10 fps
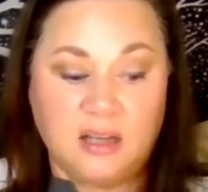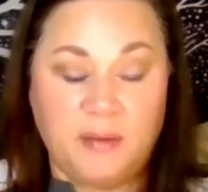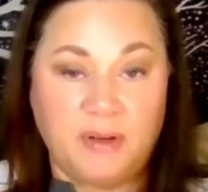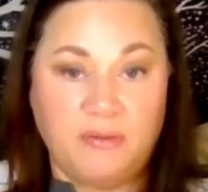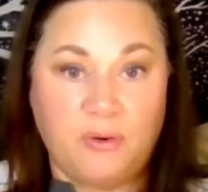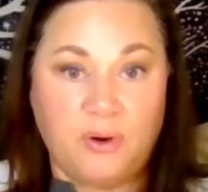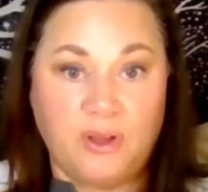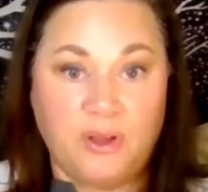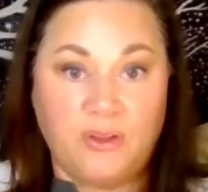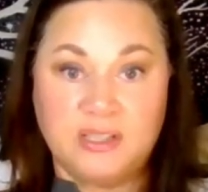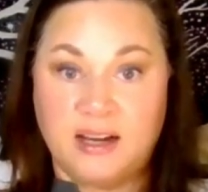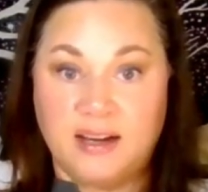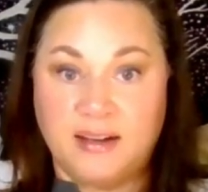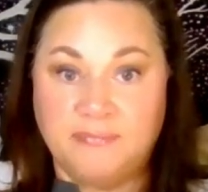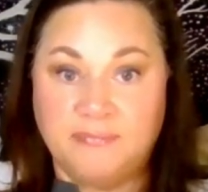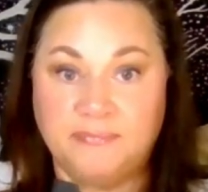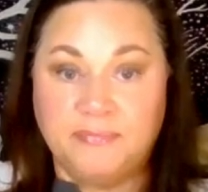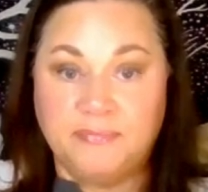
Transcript: coming forth all the time.